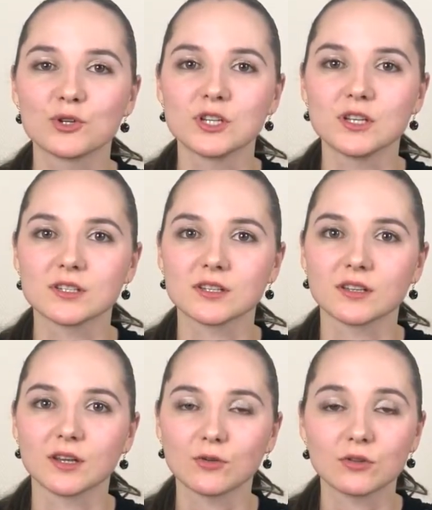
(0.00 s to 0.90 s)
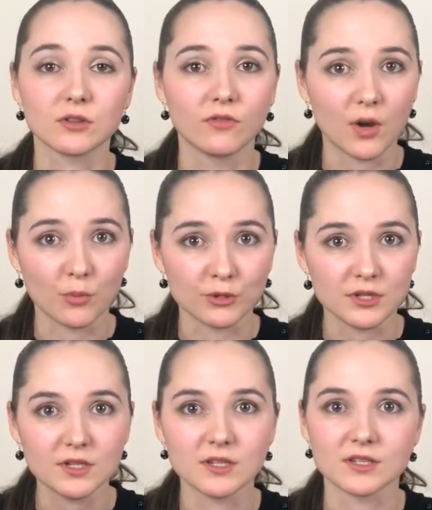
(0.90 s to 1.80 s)
In the Rail era you could
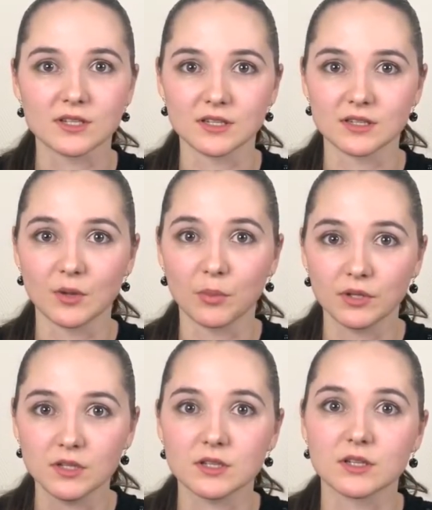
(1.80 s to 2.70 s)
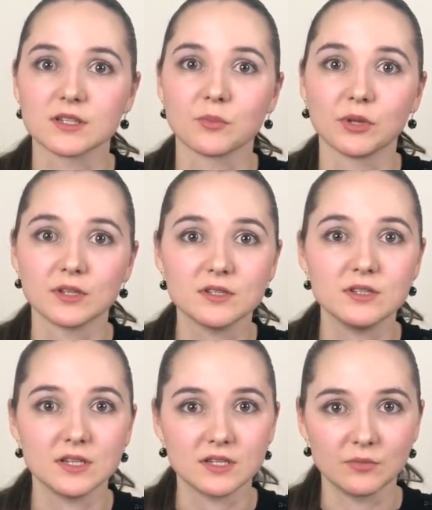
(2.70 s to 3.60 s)
build 2 links if you pay an
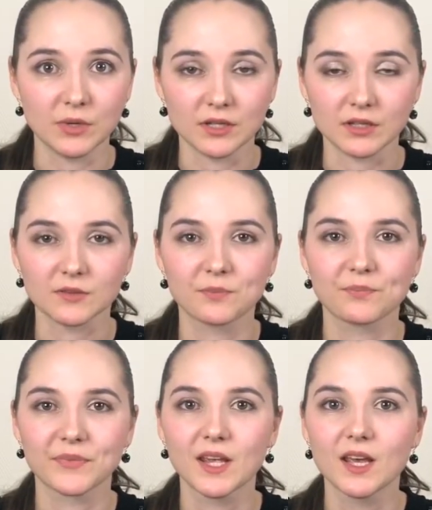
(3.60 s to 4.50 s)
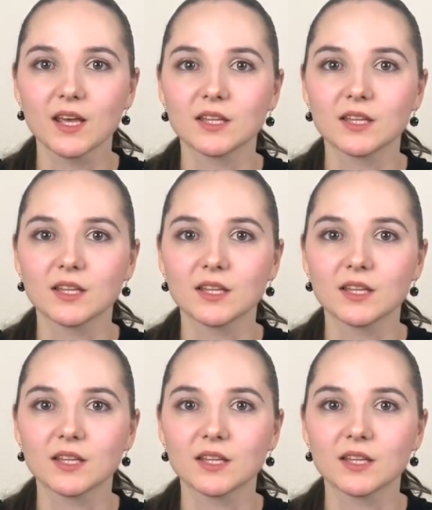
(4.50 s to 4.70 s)
additional 10 coins.